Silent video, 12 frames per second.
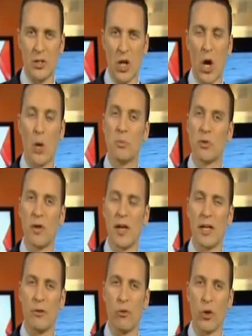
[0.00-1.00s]
His hopes
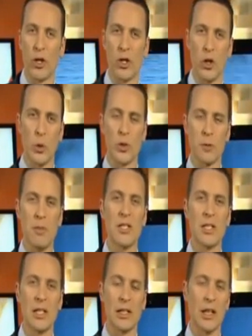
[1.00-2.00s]
fade for a canoeist
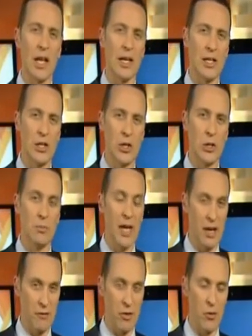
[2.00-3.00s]
missing at Lake
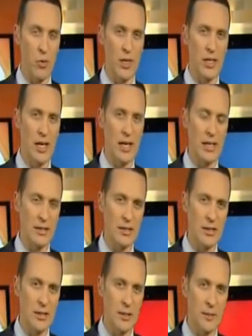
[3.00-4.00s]
Hume now for three
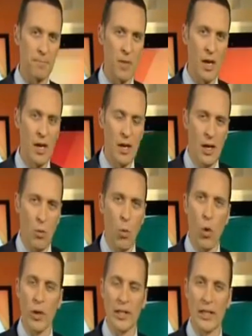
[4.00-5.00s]
days.
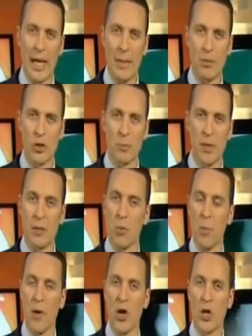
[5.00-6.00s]
Warning labels
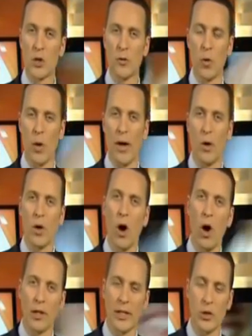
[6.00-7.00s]
being proposed for
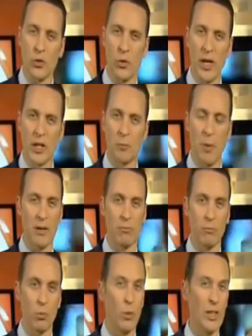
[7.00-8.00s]
alcoholic drinks,
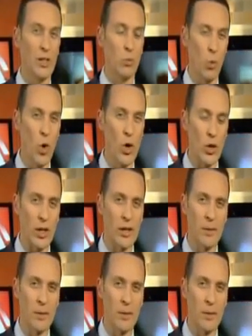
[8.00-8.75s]
but will it work?